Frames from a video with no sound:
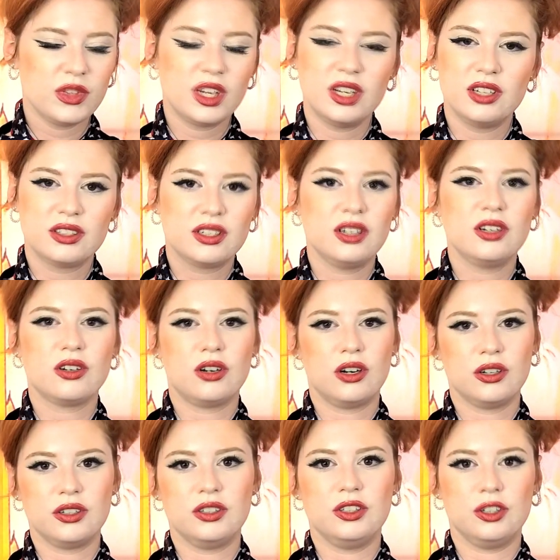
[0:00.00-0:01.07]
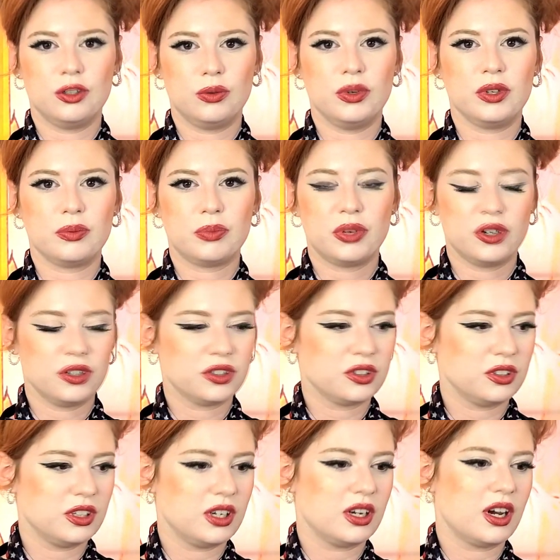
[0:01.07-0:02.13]
it's getting hard to deal with
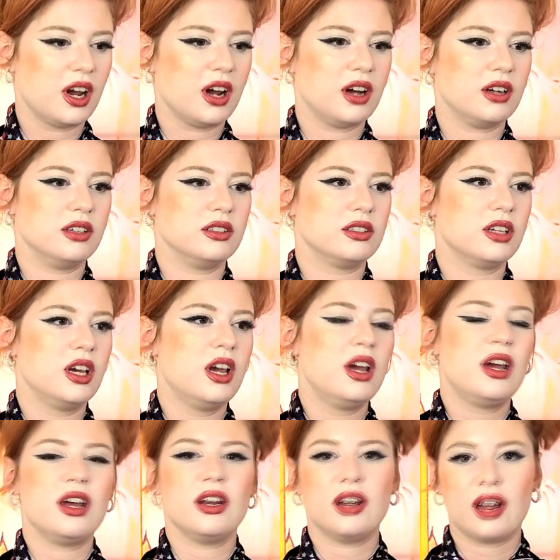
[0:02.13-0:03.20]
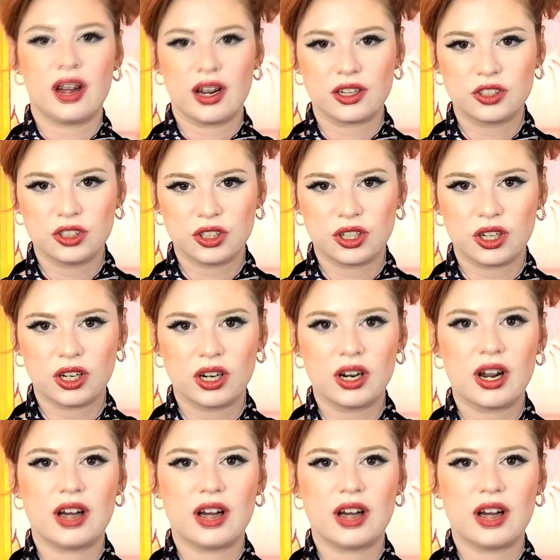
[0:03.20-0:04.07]
personally as an actor,